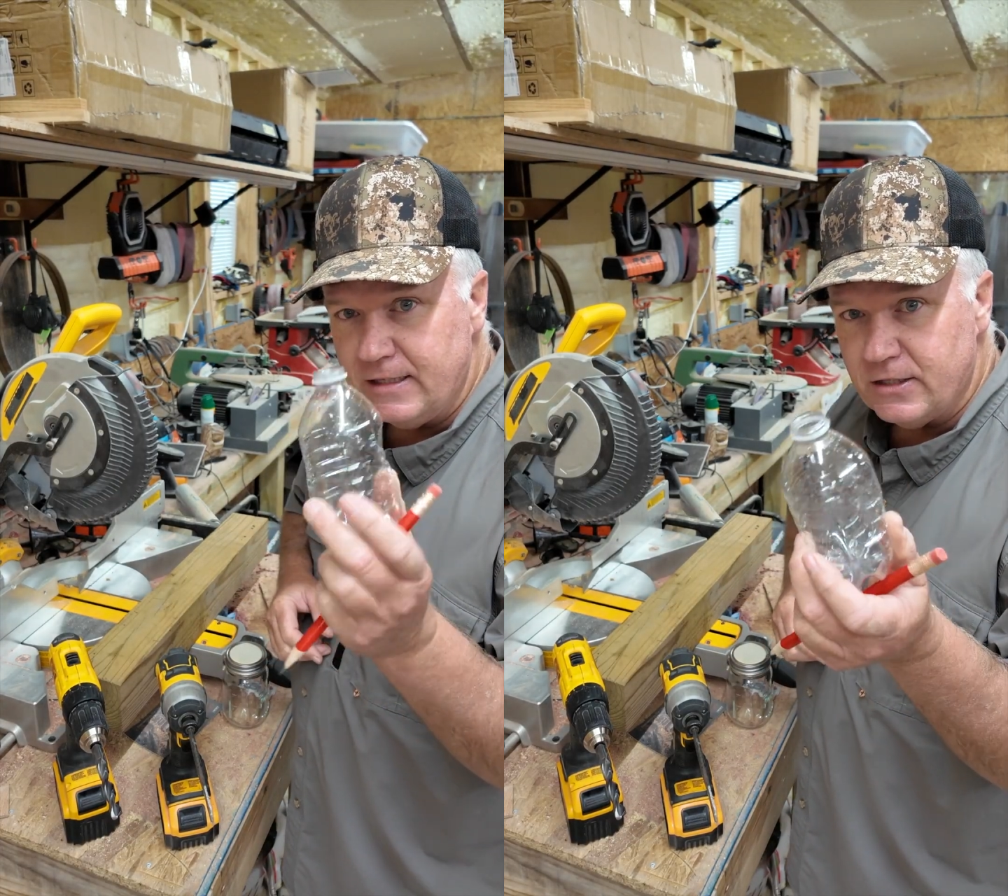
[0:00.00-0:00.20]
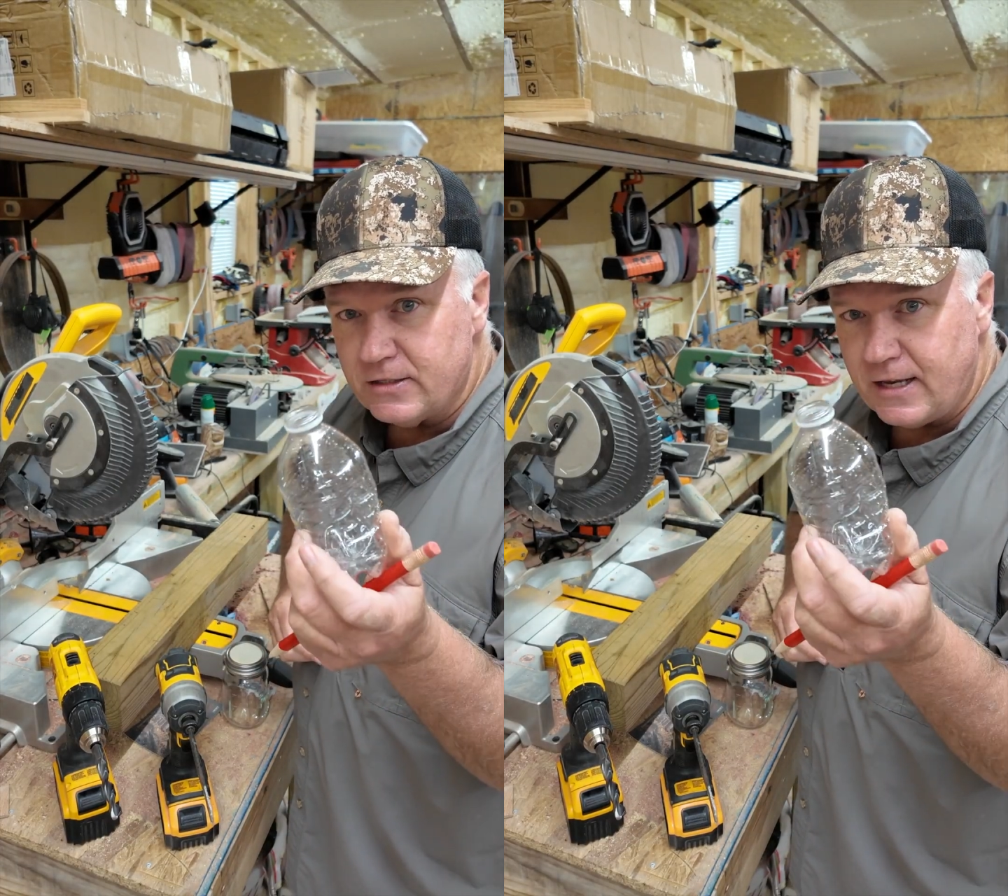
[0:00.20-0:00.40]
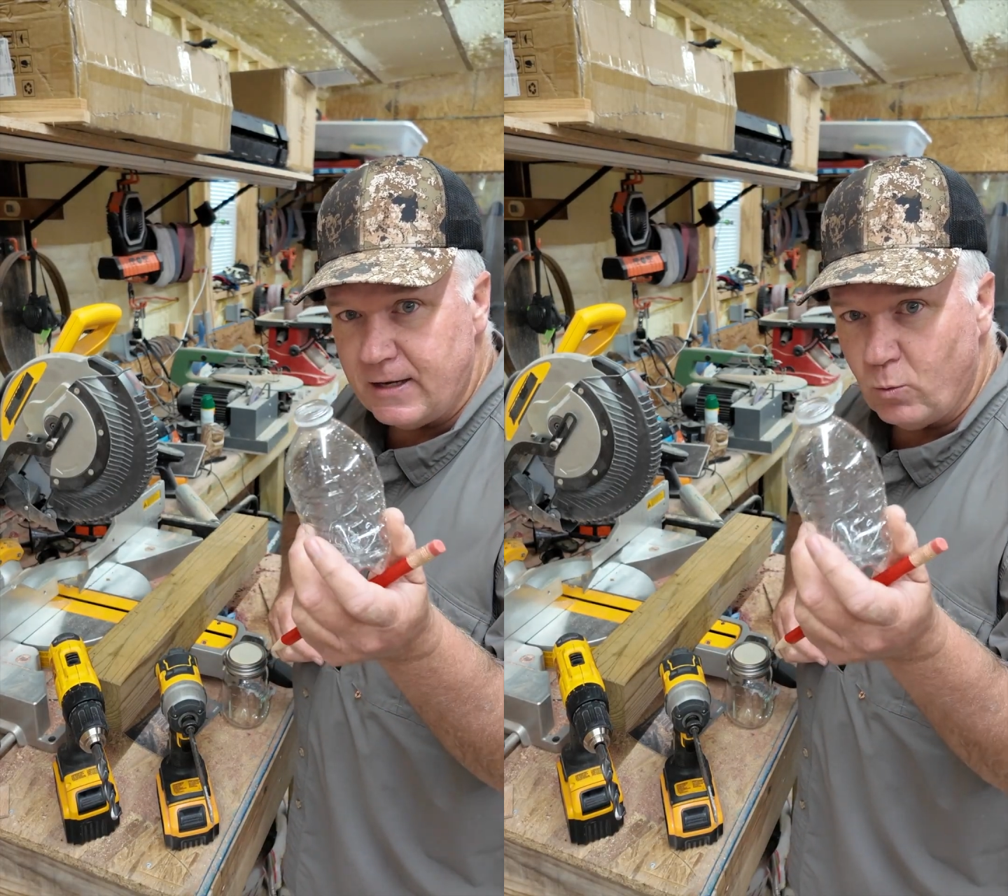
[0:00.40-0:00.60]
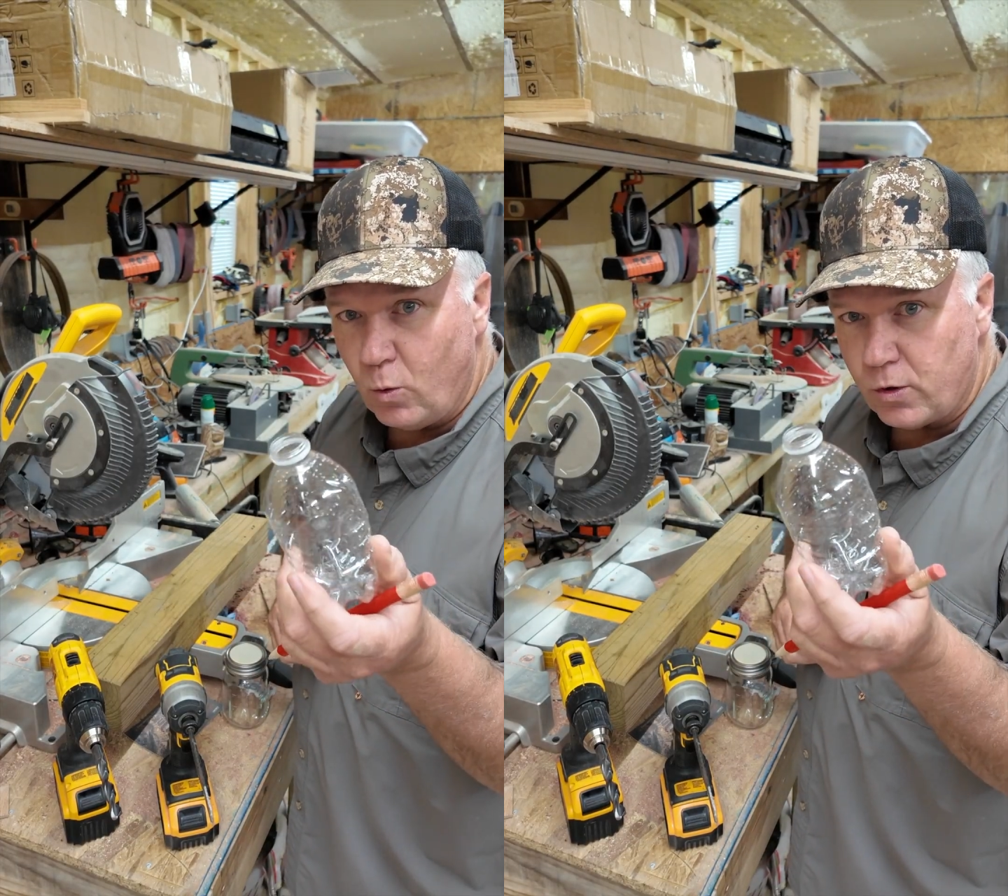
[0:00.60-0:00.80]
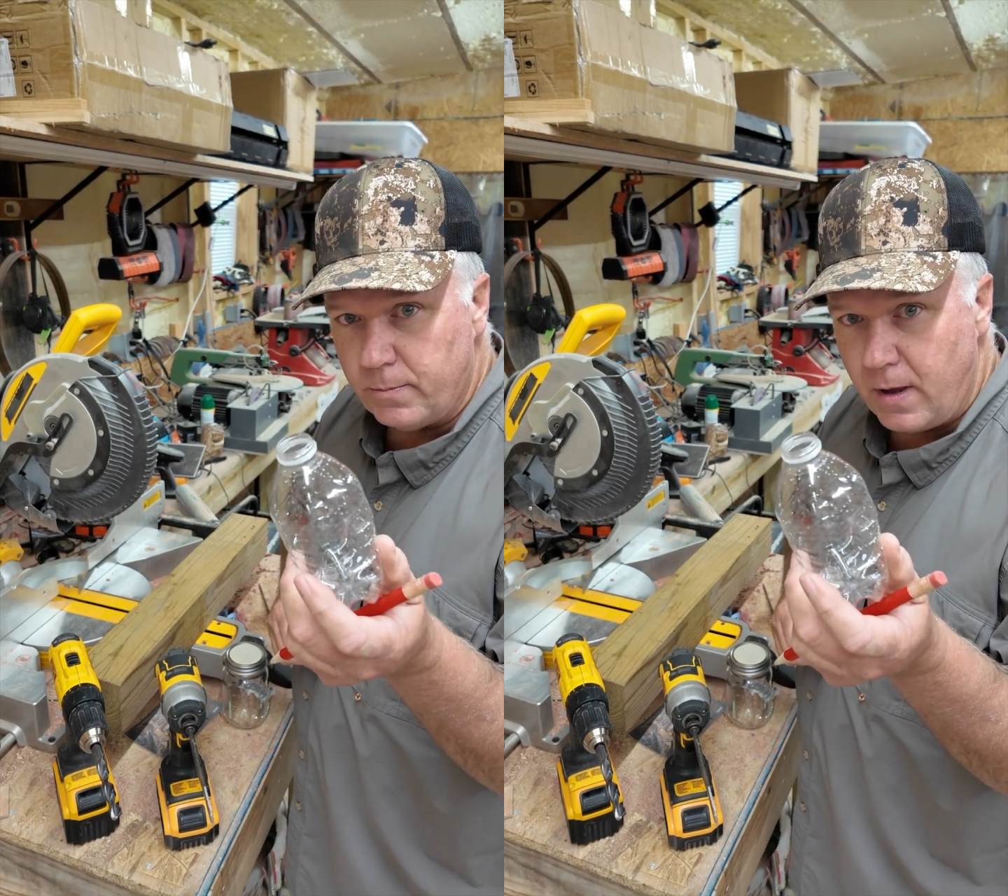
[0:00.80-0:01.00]
just a
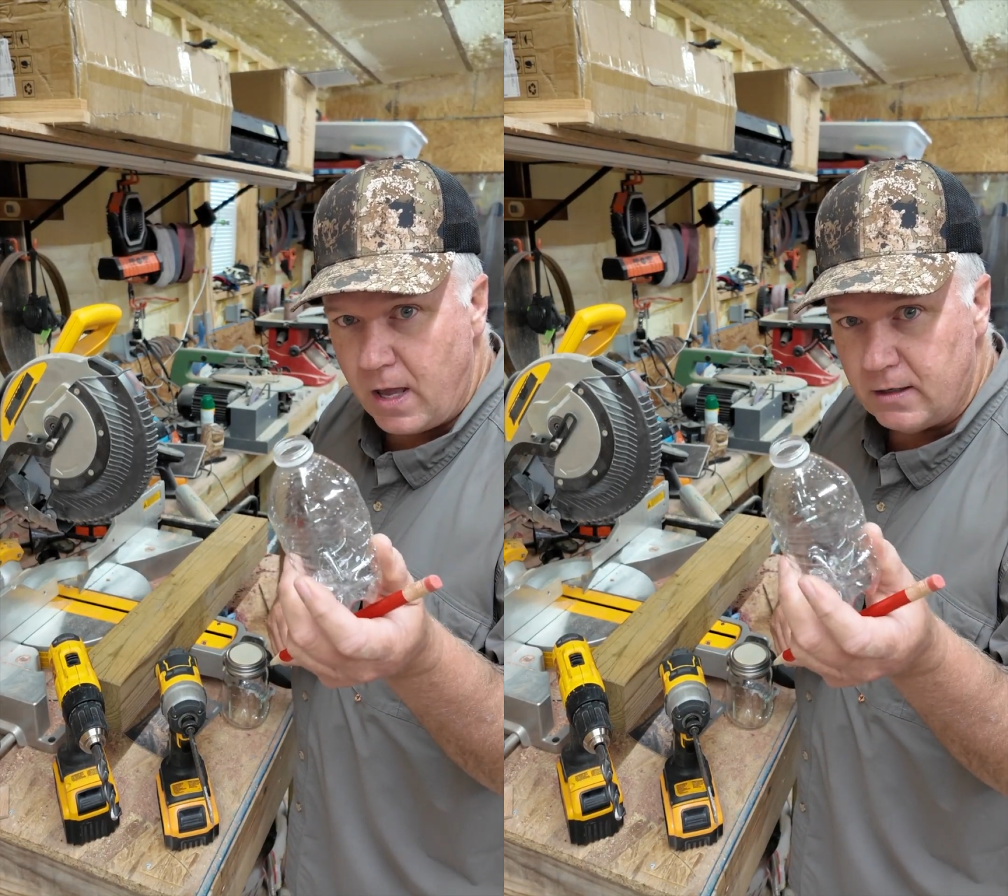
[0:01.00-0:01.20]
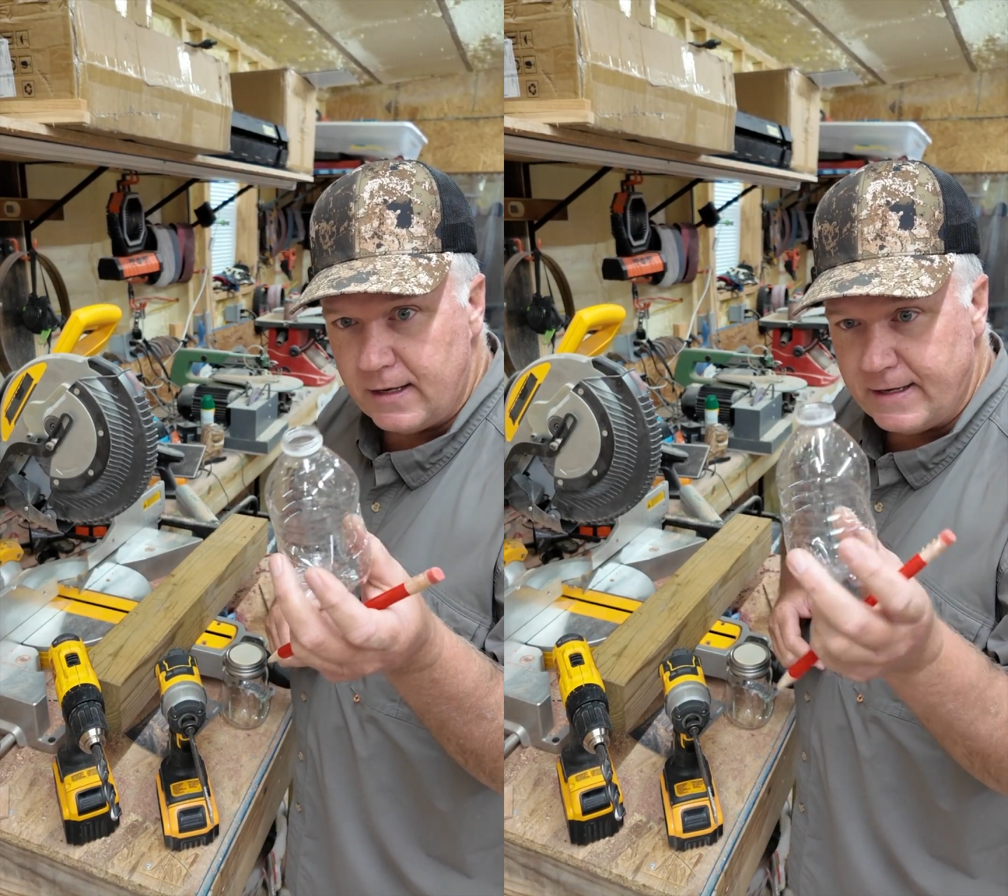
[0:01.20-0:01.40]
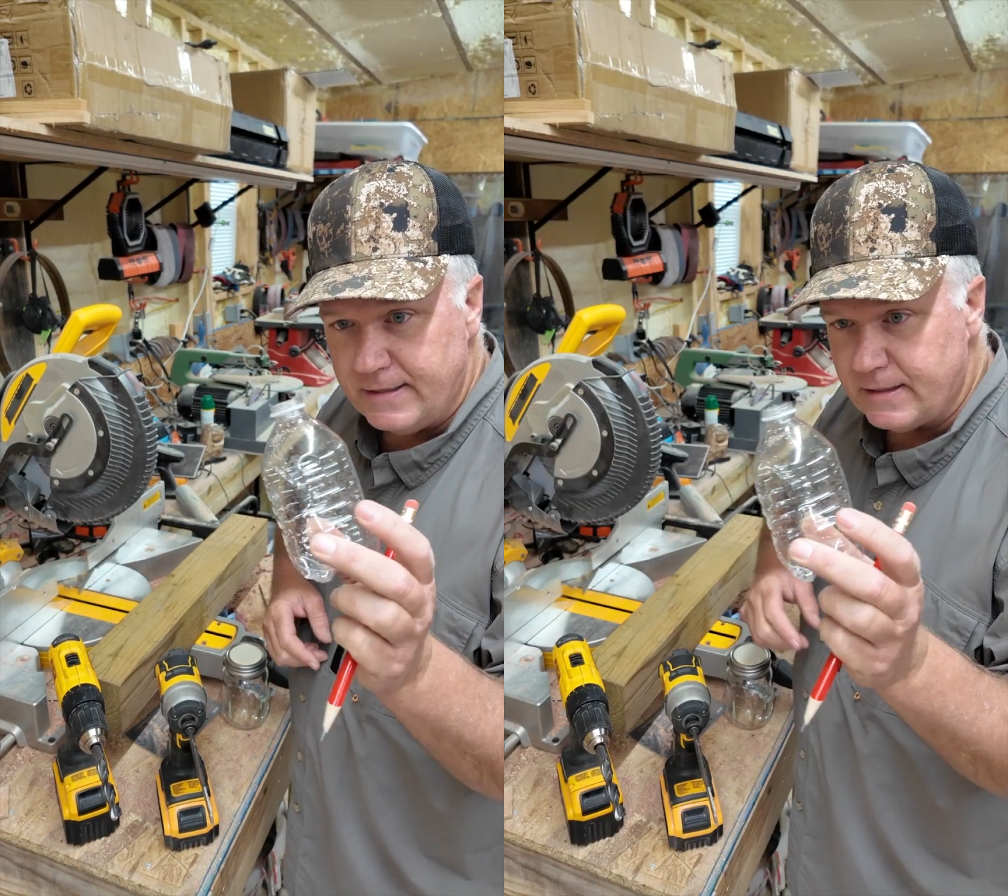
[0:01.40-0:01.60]
water bottle,